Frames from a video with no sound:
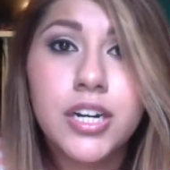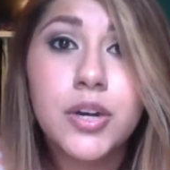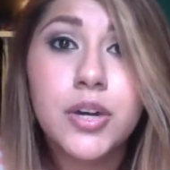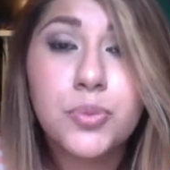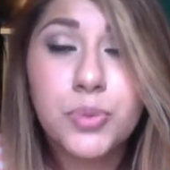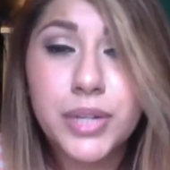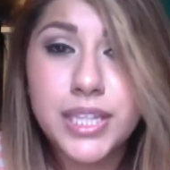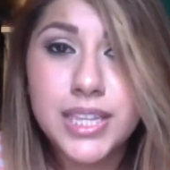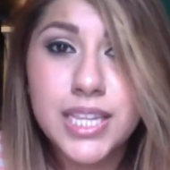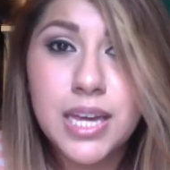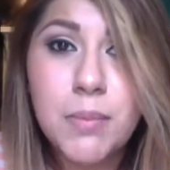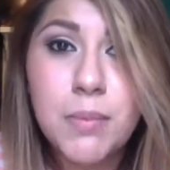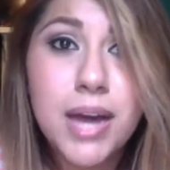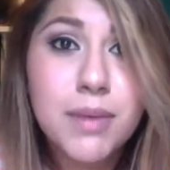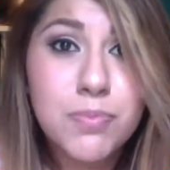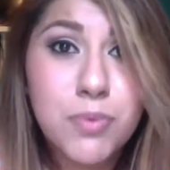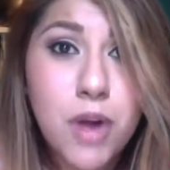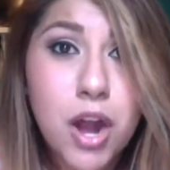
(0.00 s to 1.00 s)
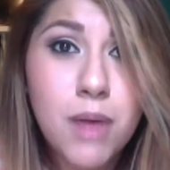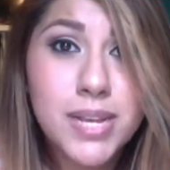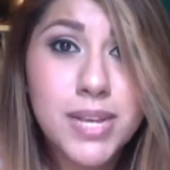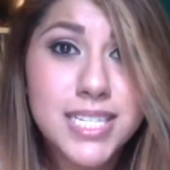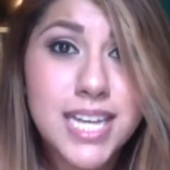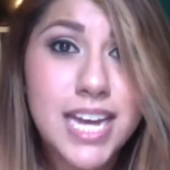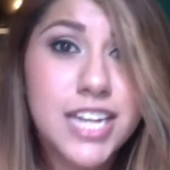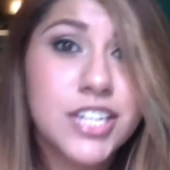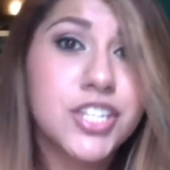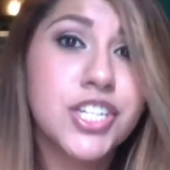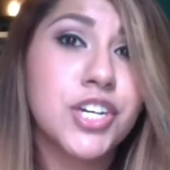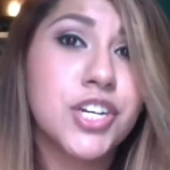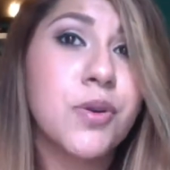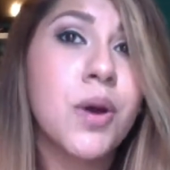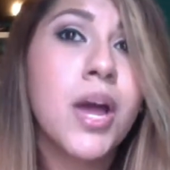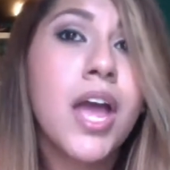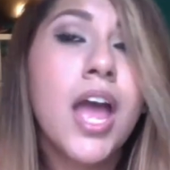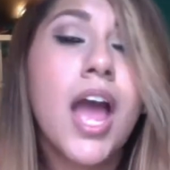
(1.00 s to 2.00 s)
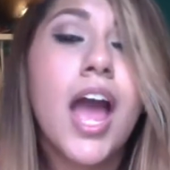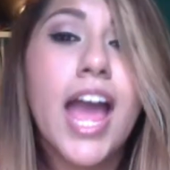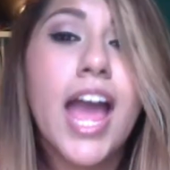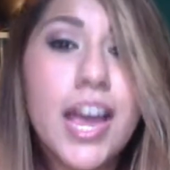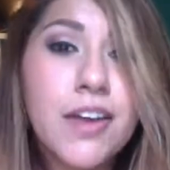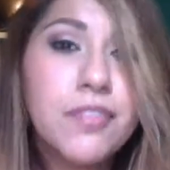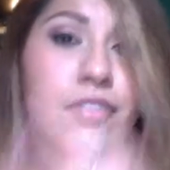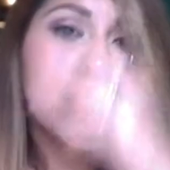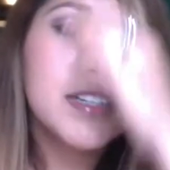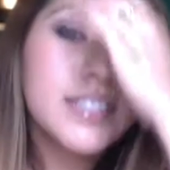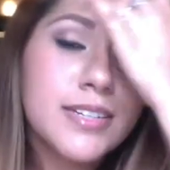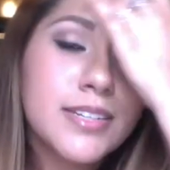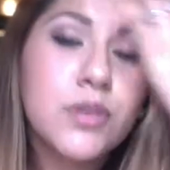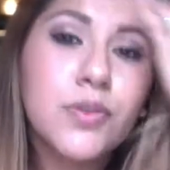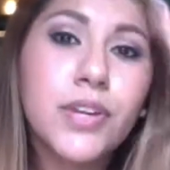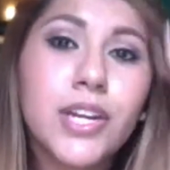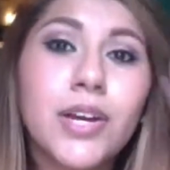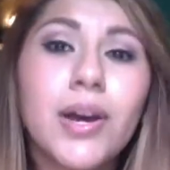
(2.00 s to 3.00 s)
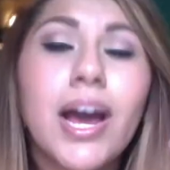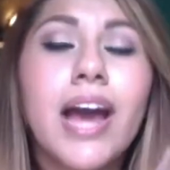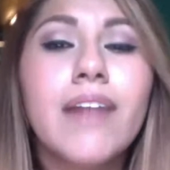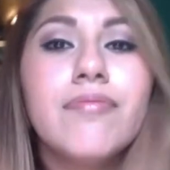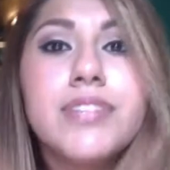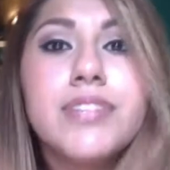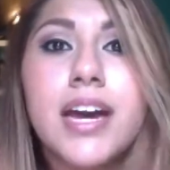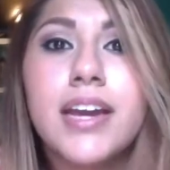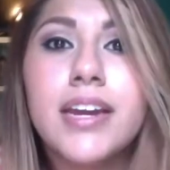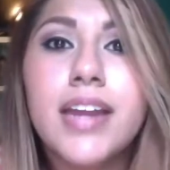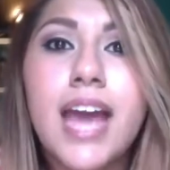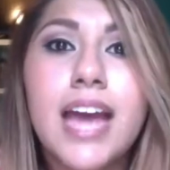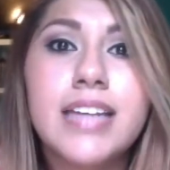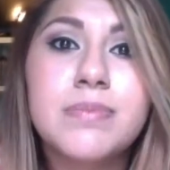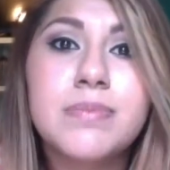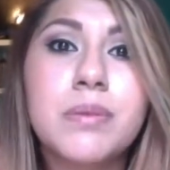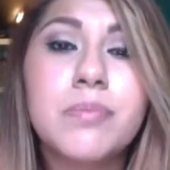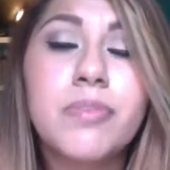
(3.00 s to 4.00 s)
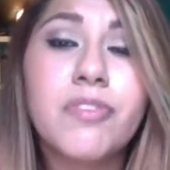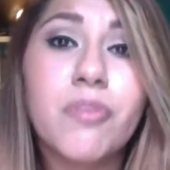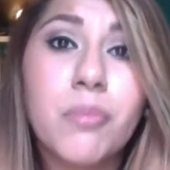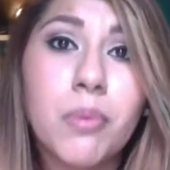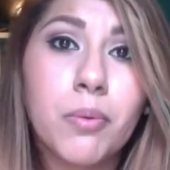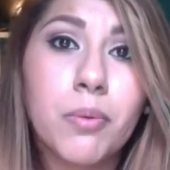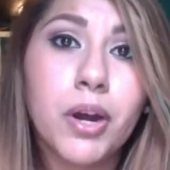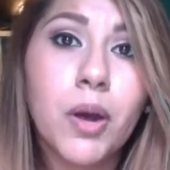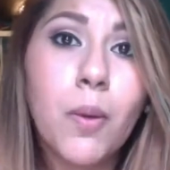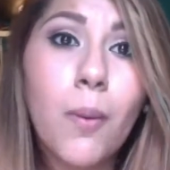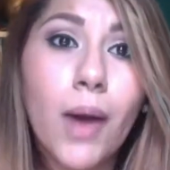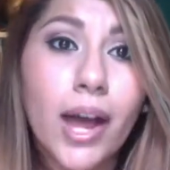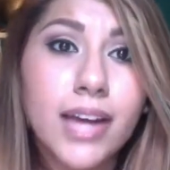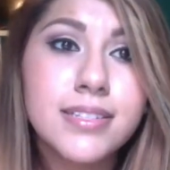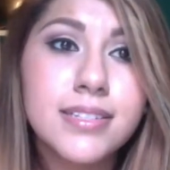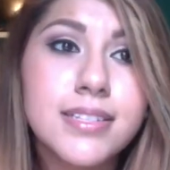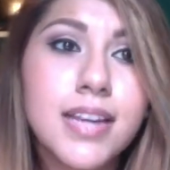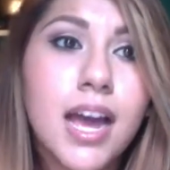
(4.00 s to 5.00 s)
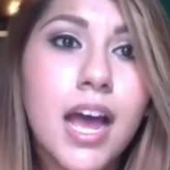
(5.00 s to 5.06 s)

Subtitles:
read them. I promise I do. Every single video I've done has been from a request.